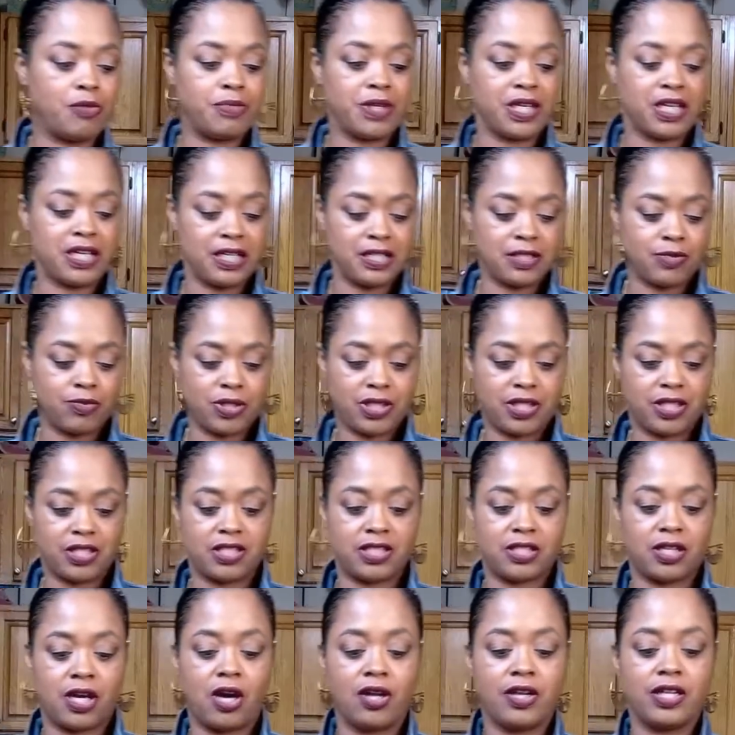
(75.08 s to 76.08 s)
because what the
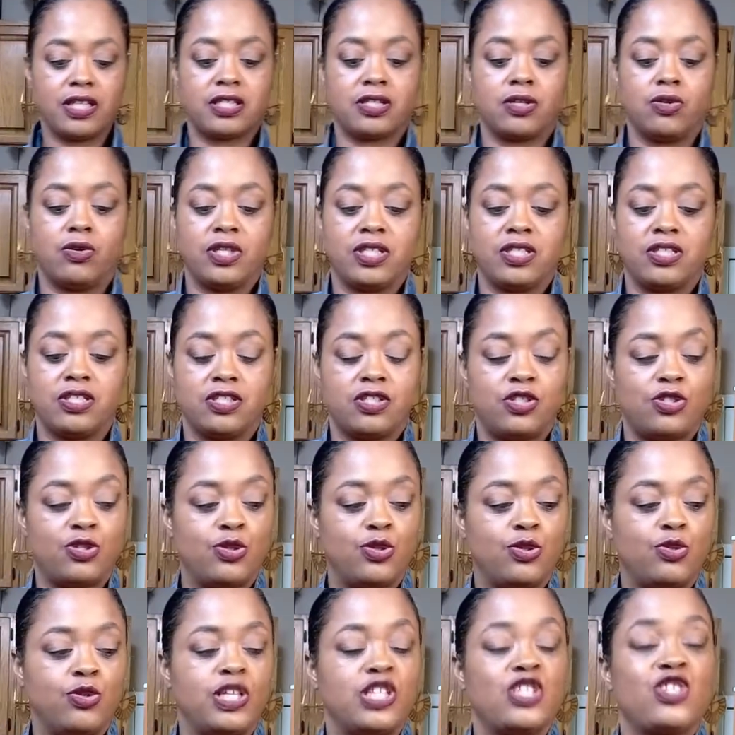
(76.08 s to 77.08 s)
salt is going to
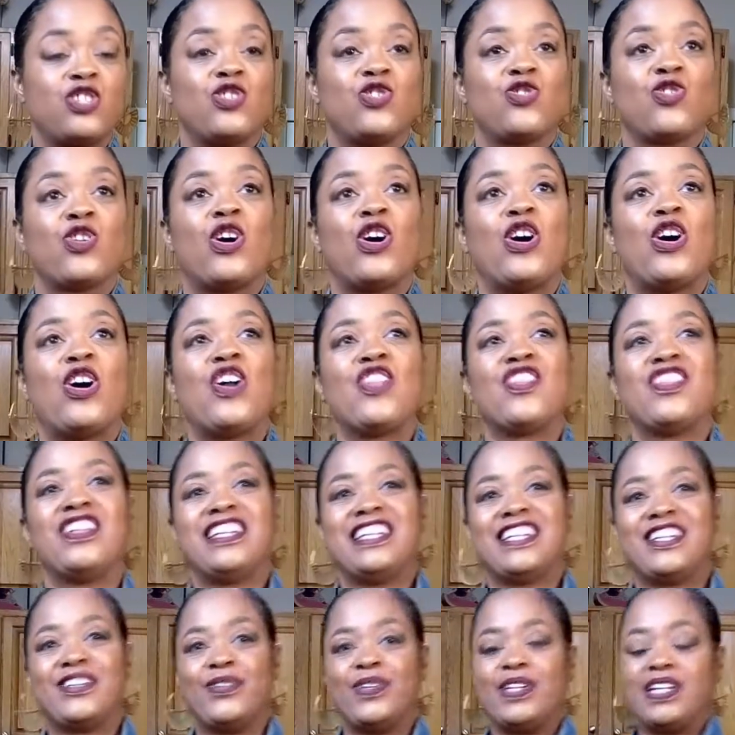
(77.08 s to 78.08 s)
do is draw the
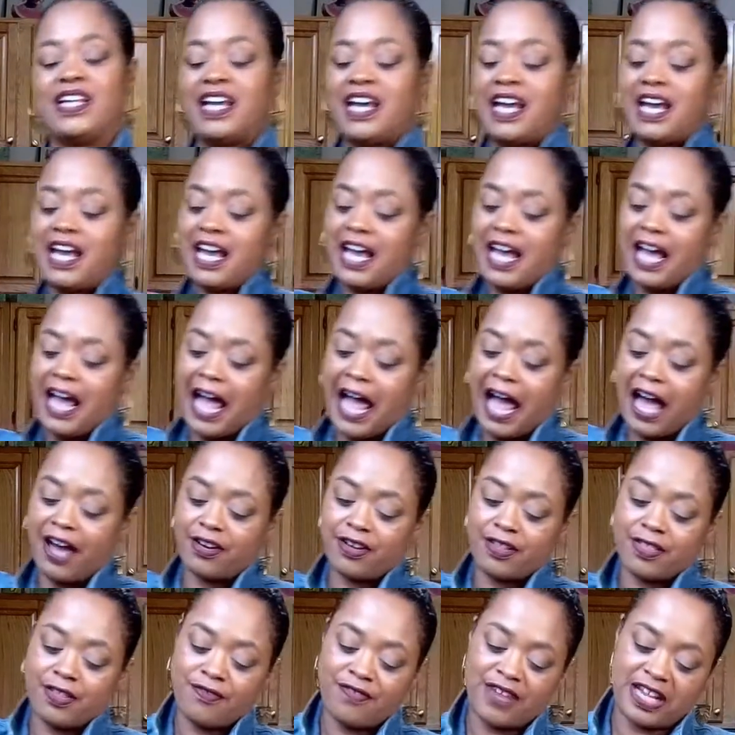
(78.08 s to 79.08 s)
liquid out of
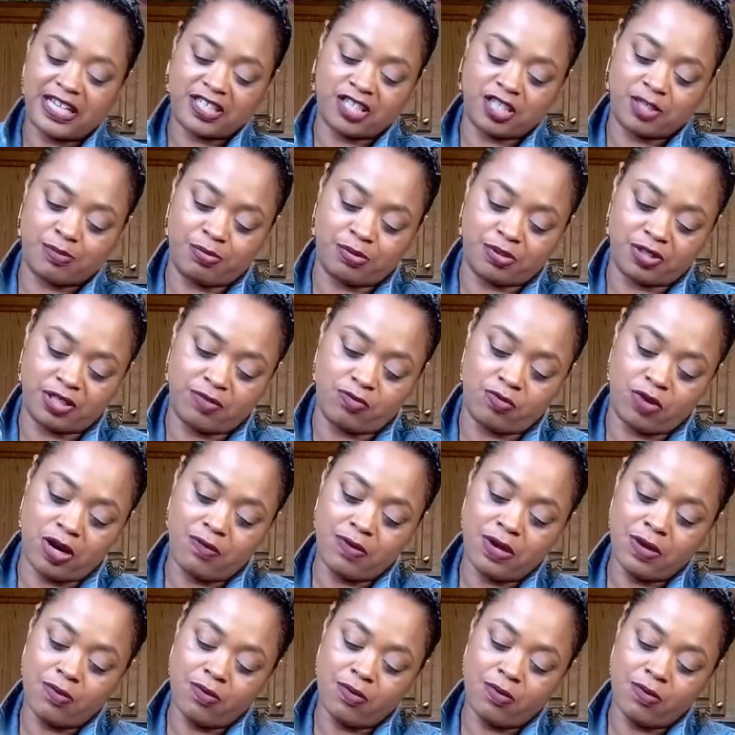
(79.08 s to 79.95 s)
the vegetables. And what we